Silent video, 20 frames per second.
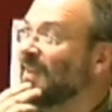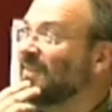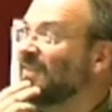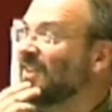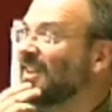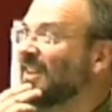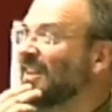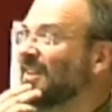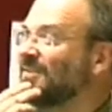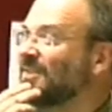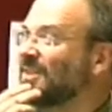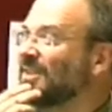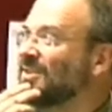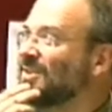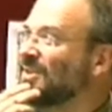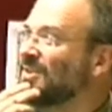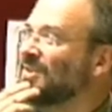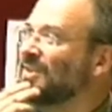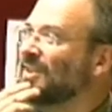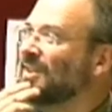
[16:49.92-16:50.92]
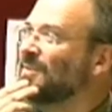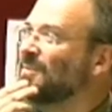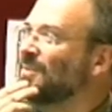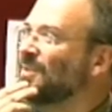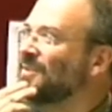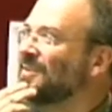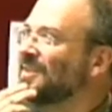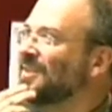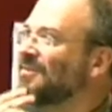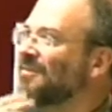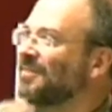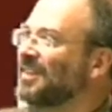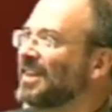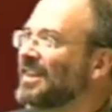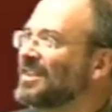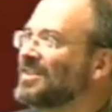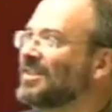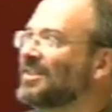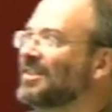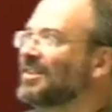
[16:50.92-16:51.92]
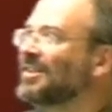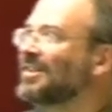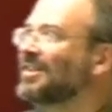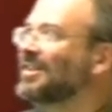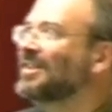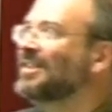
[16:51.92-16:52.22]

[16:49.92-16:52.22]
going to have to start moving faster.